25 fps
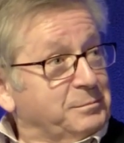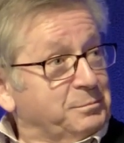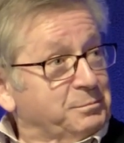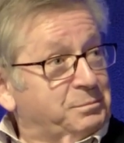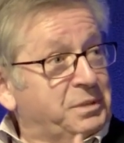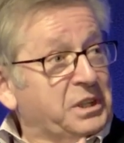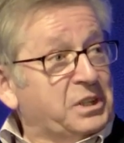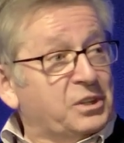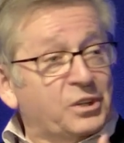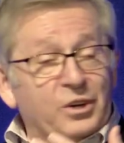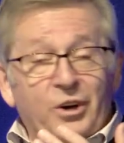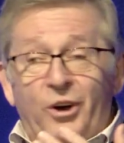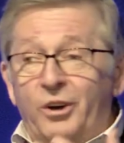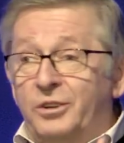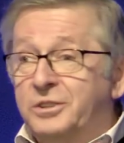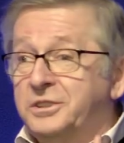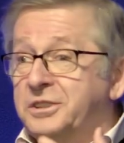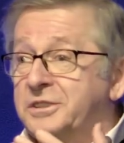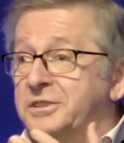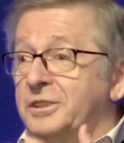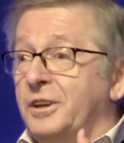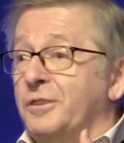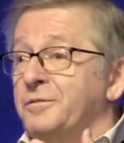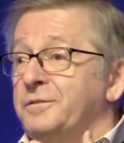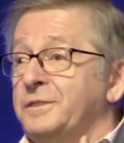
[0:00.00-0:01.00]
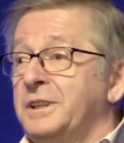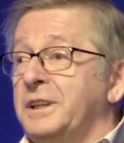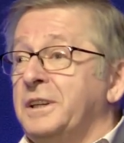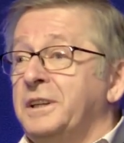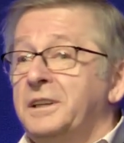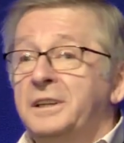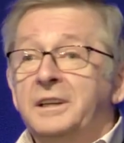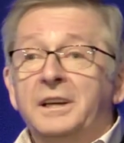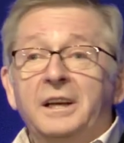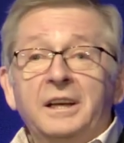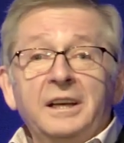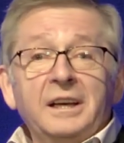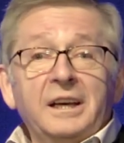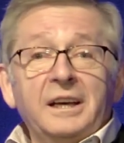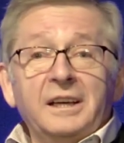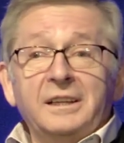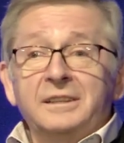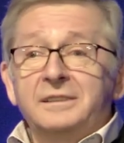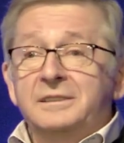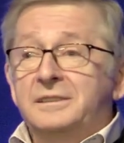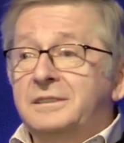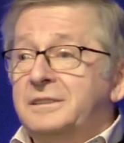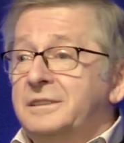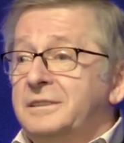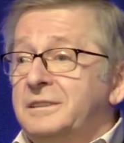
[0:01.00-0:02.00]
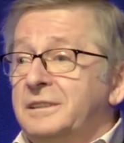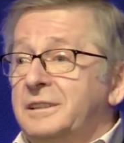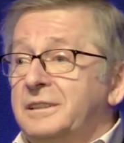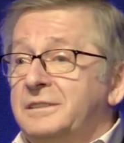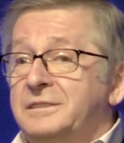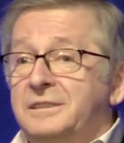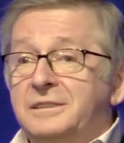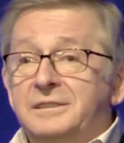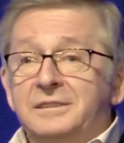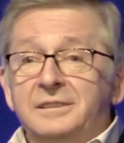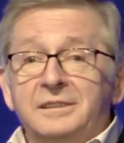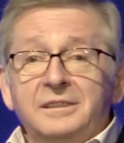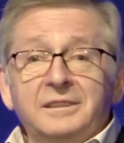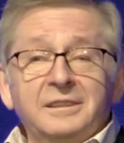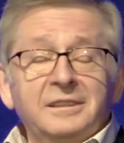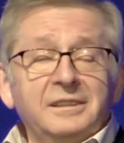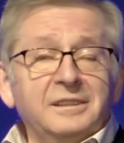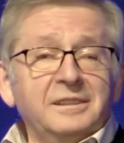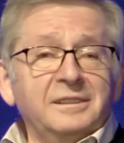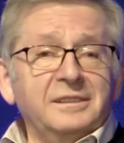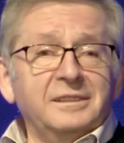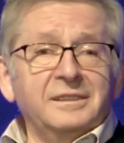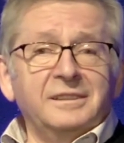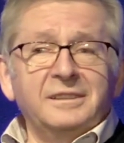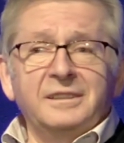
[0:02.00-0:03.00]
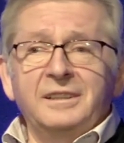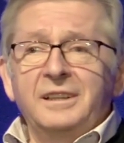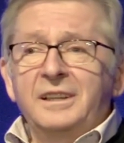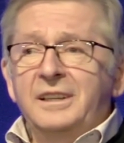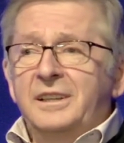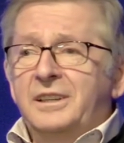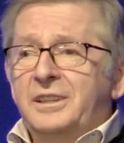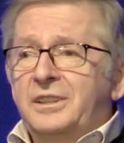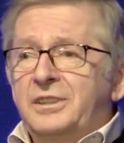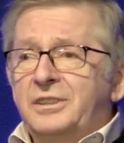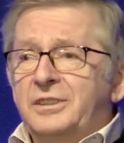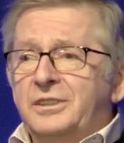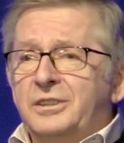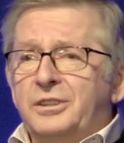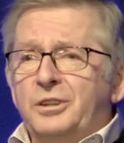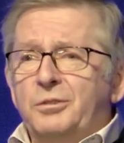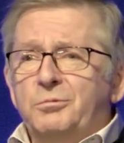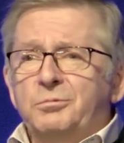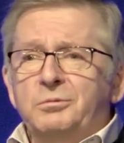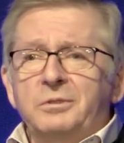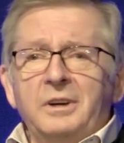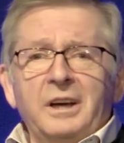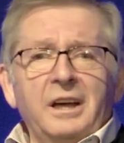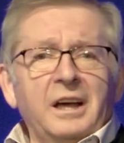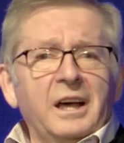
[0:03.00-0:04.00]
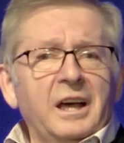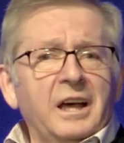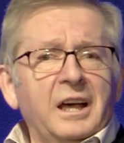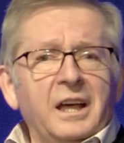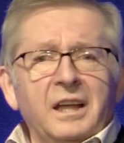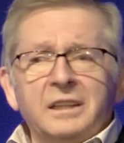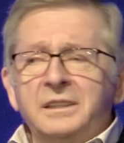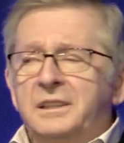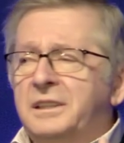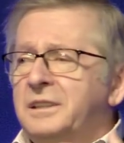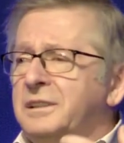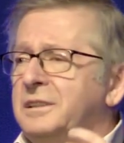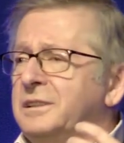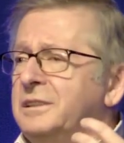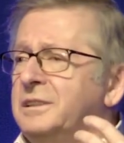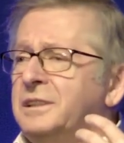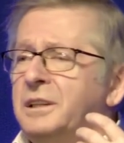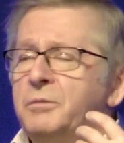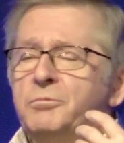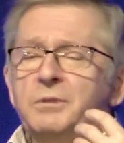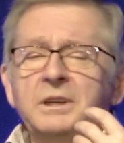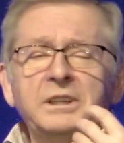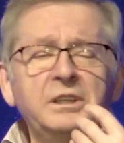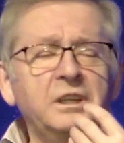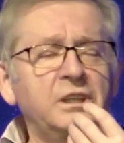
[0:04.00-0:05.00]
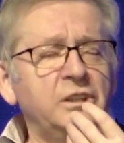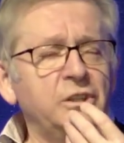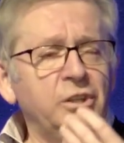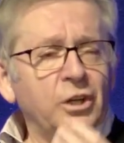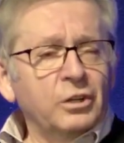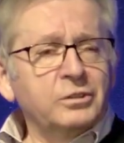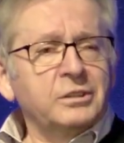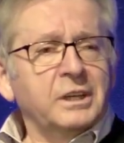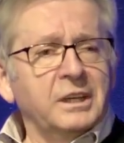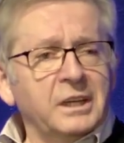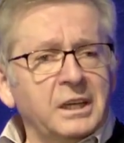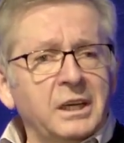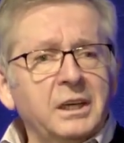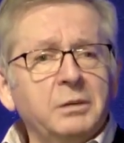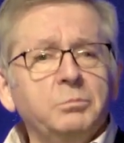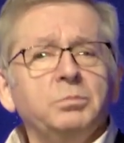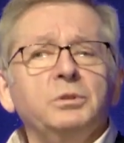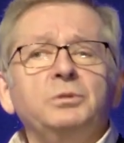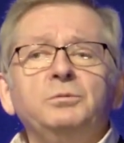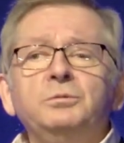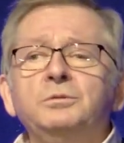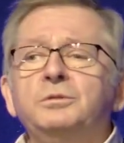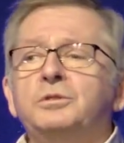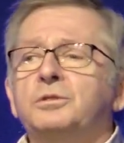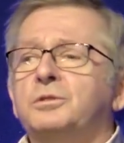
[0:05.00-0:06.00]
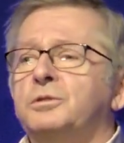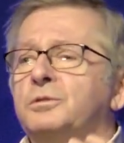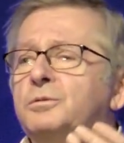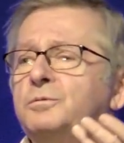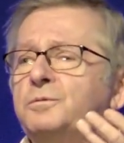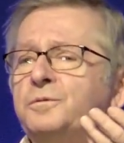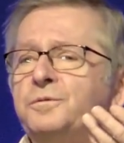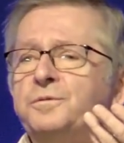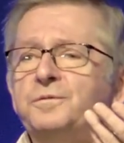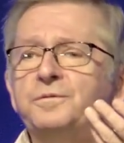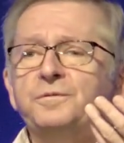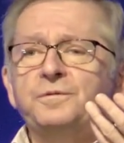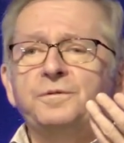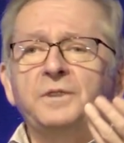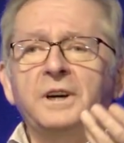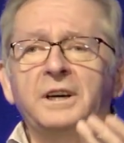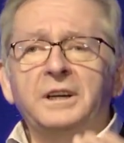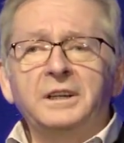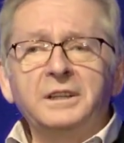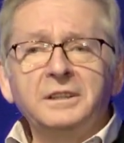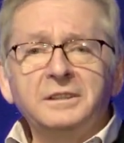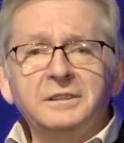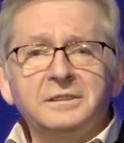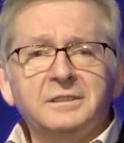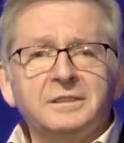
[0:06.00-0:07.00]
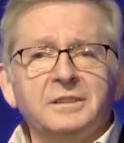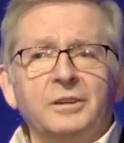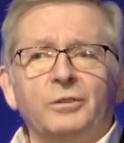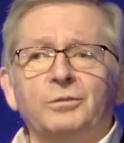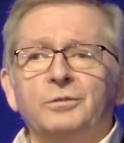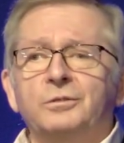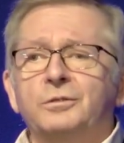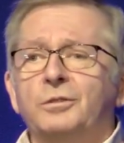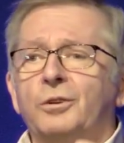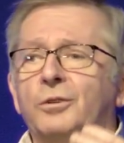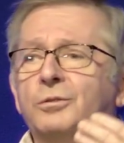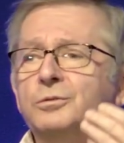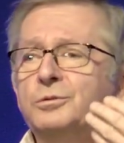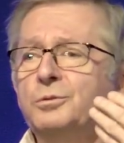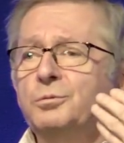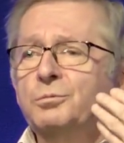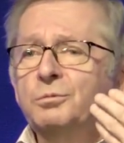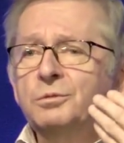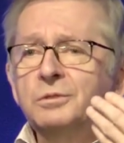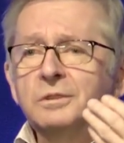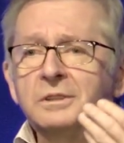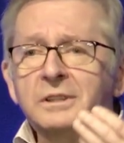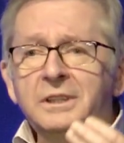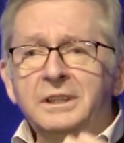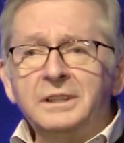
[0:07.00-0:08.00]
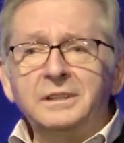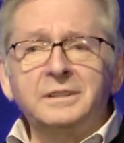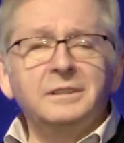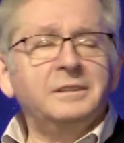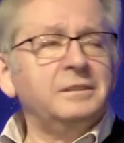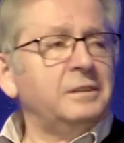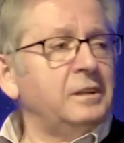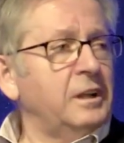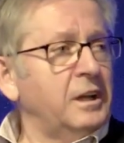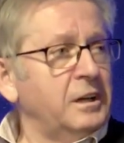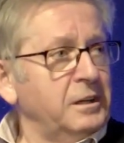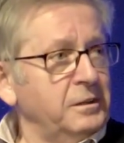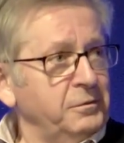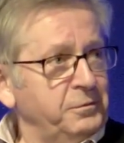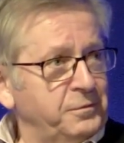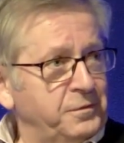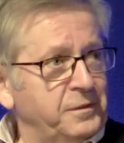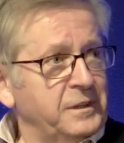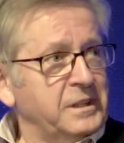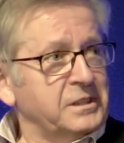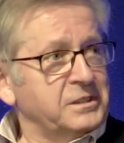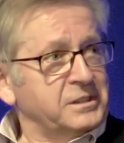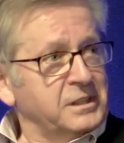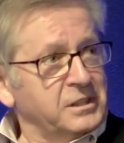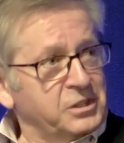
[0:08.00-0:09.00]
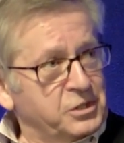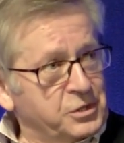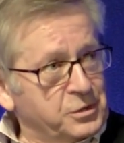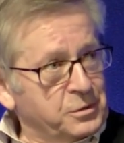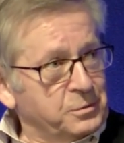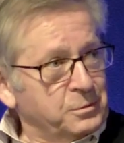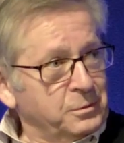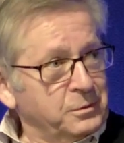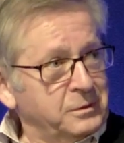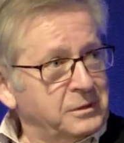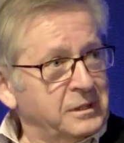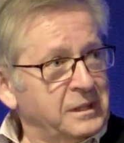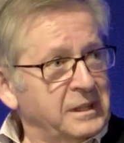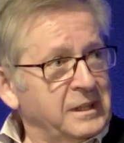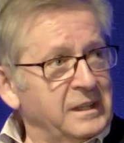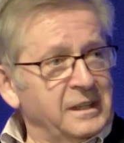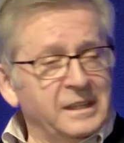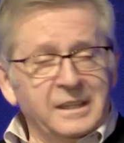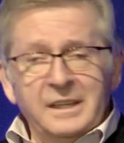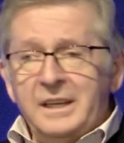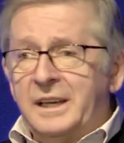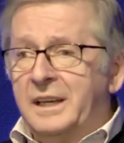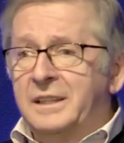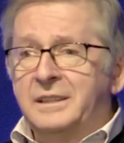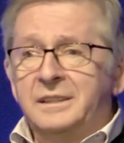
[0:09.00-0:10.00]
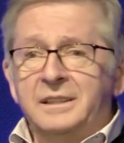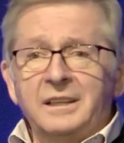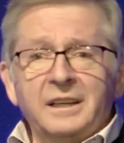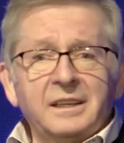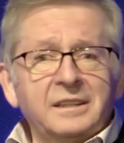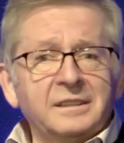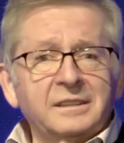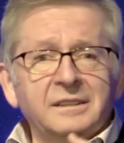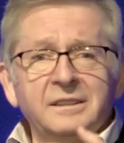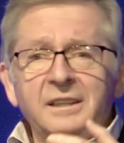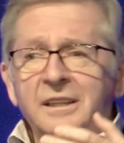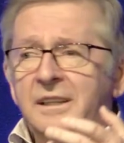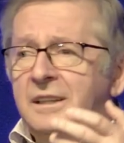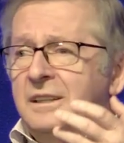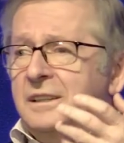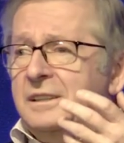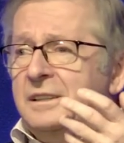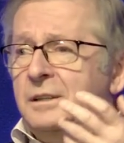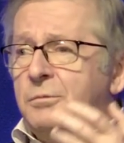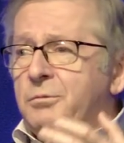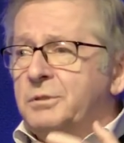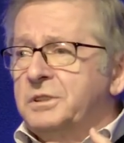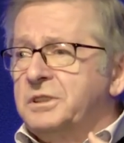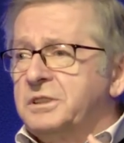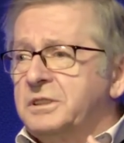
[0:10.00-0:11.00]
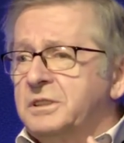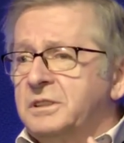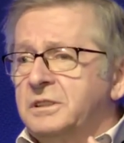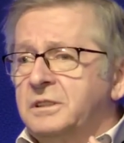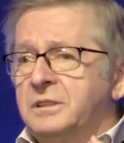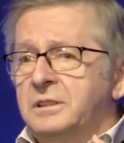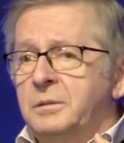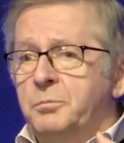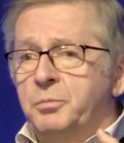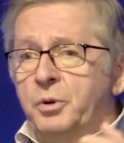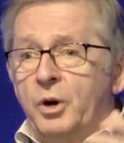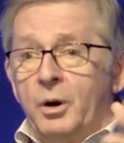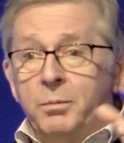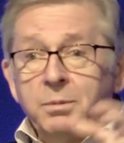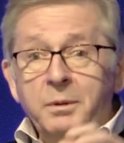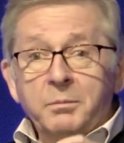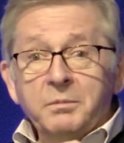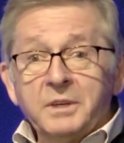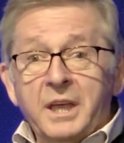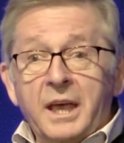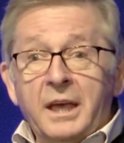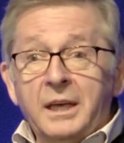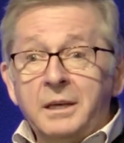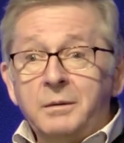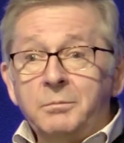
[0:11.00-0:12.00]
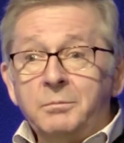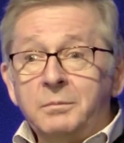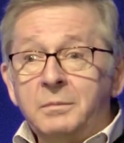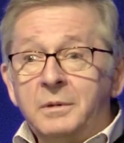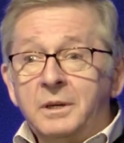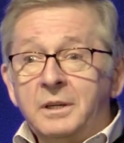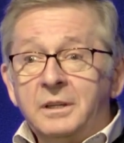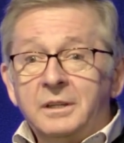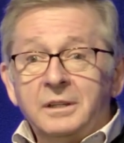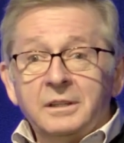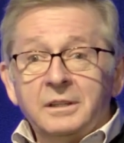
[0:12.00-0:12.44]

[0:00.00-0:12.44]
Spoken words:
because of their, you know, and they were not able to fight or to lead the life as they should. And there was, the problem came,